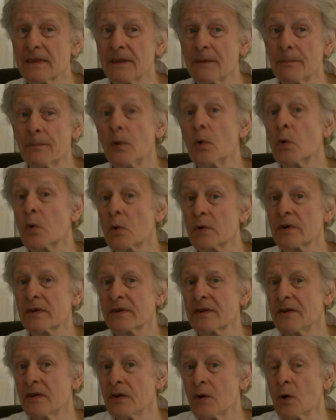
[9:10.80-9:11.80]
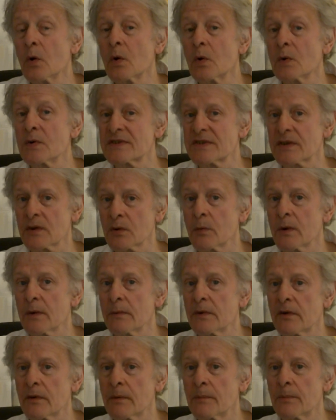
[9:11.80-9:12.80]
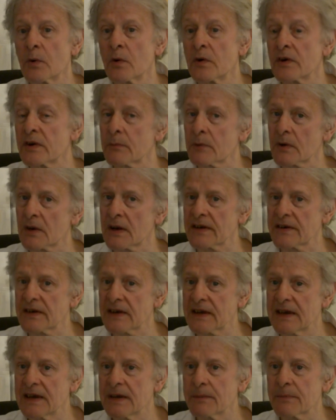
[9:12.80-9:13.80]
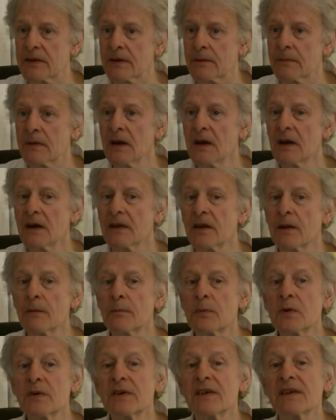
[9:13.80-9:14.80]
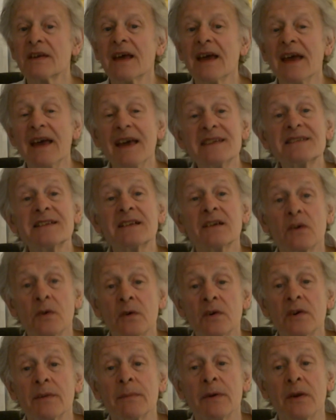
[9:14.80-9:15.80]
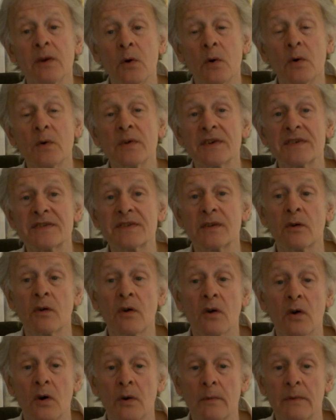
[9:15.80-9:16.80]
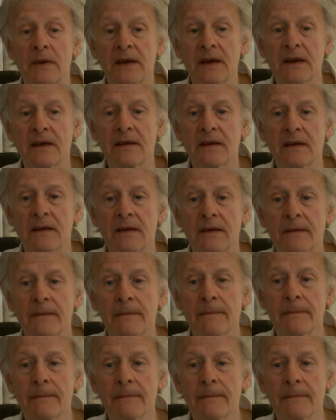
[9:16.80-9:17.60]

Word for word: the board knows that the women are important, and would like to keep them, Their important isn't going to be noticed or accommodated.